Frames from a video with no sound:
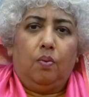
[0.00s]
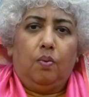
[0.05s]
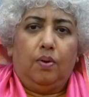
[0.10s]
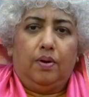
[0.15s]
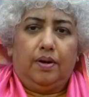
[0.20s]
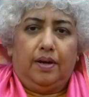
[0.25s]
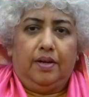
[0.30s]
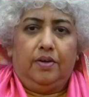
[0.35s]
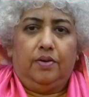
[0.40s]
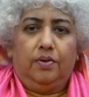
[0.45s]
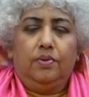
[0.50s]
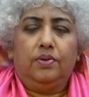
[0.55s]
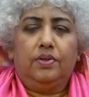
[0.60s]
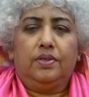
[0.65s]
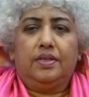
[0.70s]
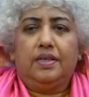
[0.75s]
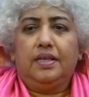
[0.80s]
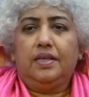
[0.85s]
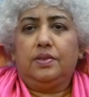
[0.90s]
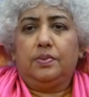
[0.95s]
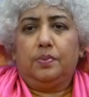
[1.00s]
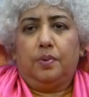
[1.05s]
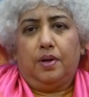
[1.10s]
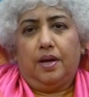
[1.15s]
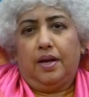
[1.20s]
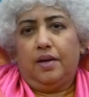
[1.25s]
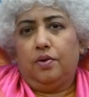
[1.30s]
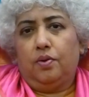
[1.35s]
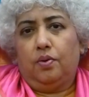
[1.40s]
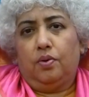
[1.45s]
What I don't see is what
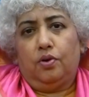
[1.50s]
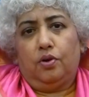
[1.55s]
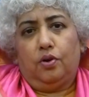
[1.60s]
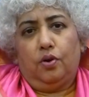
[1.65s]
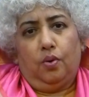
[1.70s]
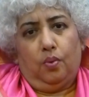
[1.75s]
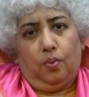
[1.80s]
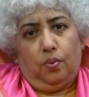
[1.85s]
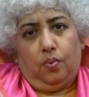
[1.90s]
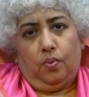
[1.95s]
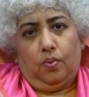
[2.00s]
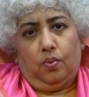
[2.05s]
I don't know.